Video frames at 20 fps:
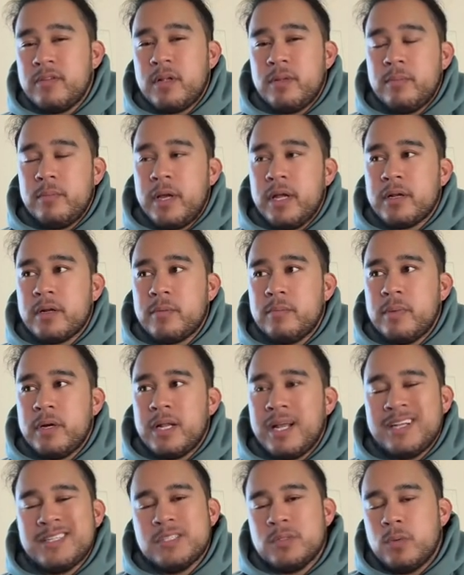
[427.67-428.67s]
better, but
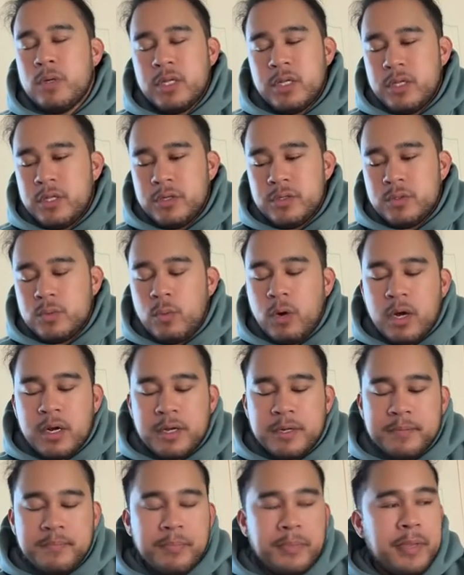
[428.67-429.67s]
I just wanted to use
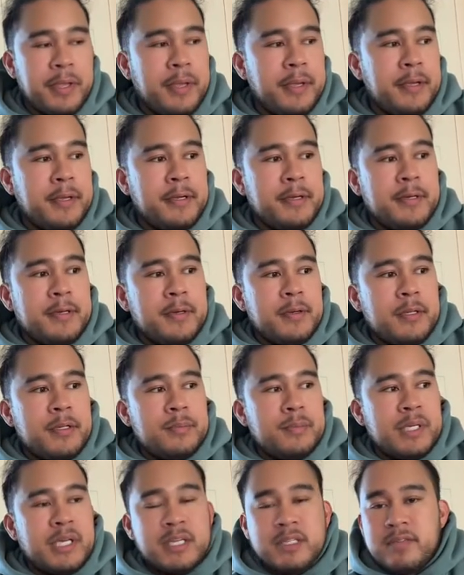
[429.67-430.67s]
water
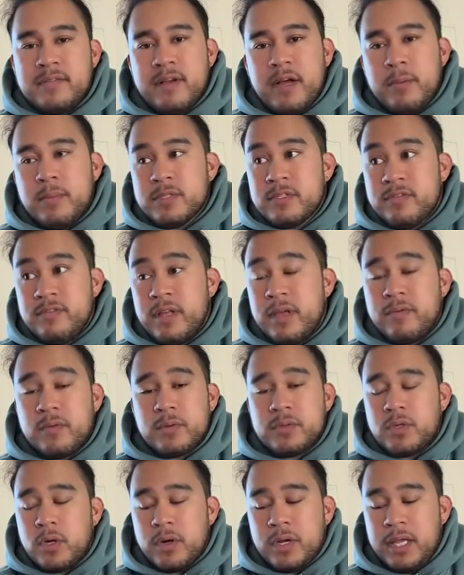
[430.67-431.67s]
because of how much flavor is
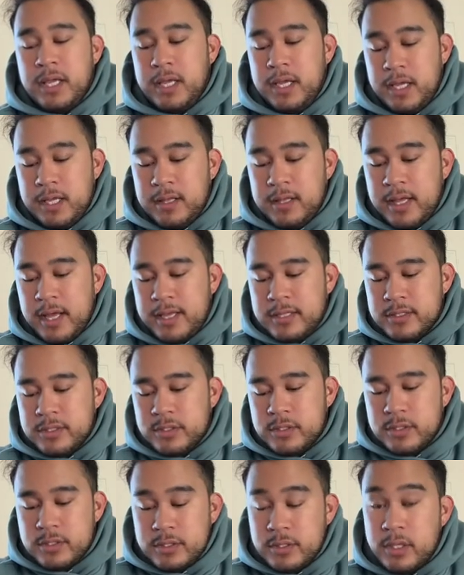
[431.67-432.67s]
already in
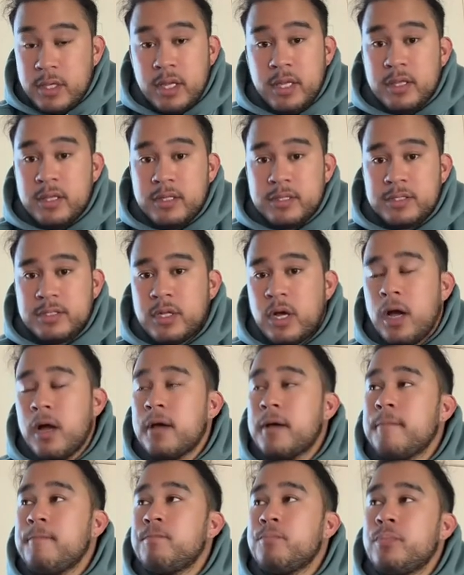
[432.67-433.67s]
this stock.
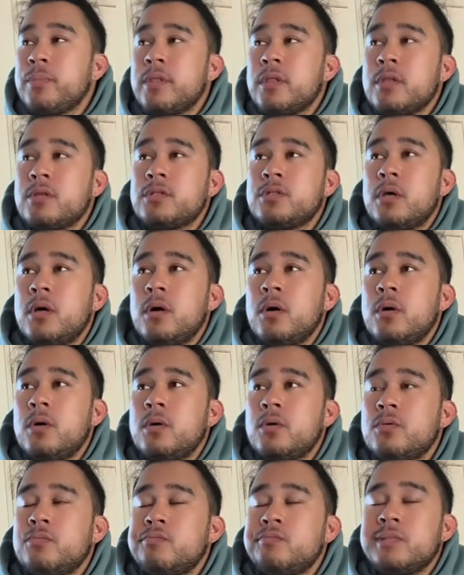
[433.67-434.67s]

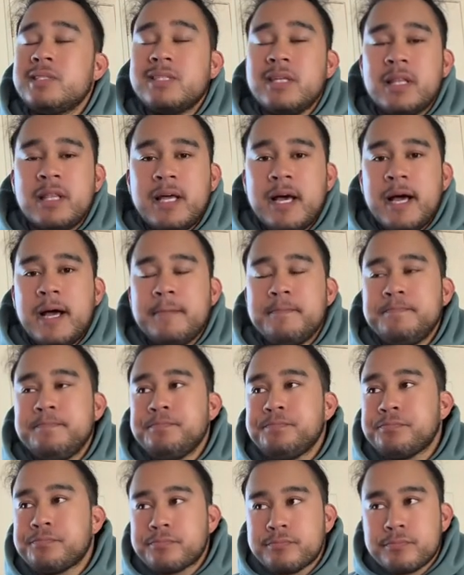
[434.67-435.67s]
So I did that
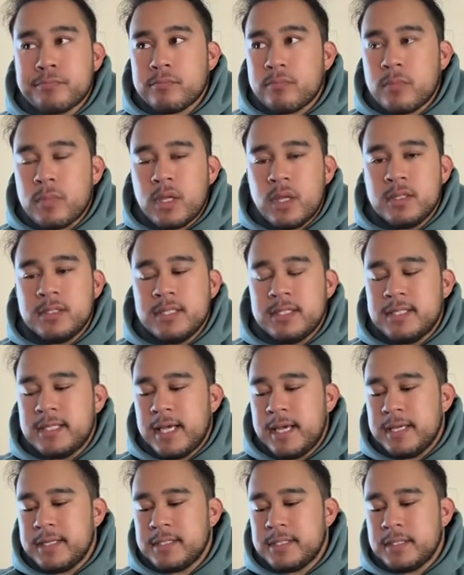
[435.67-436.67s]
to
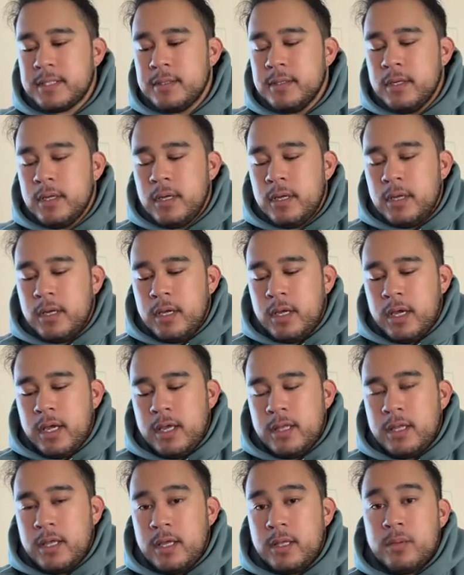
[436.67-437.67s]
taste.
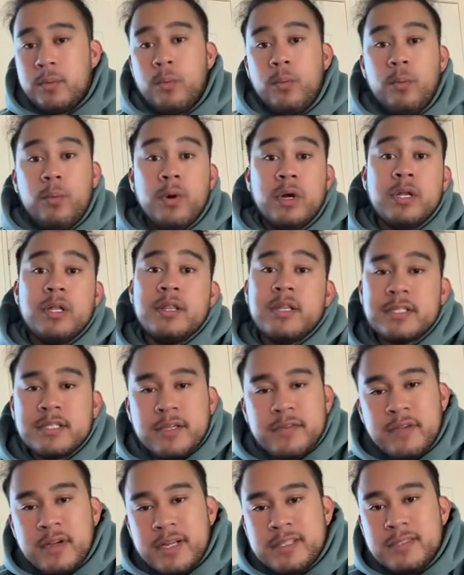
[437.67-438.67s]
And then one of the things I
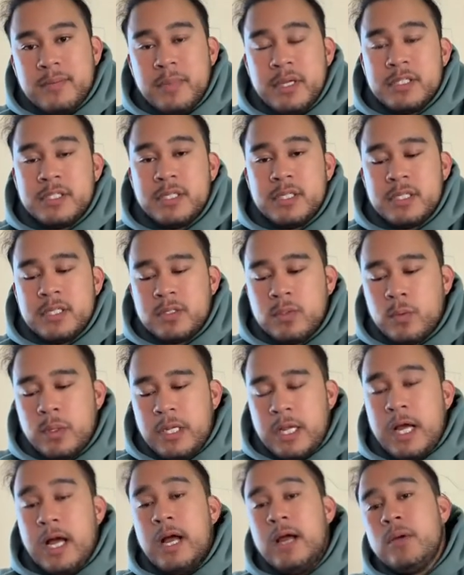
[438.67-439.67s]
forgot to mention is when
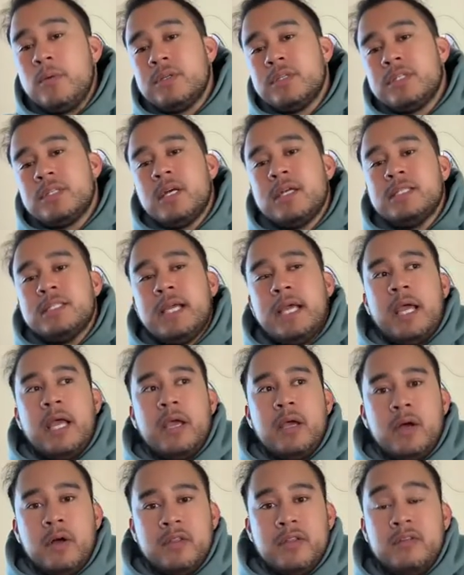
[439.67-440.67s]
I was sauteing
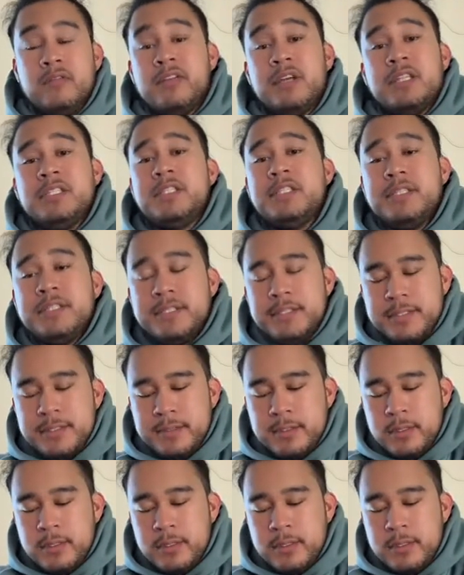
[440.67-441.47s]
all the veggies,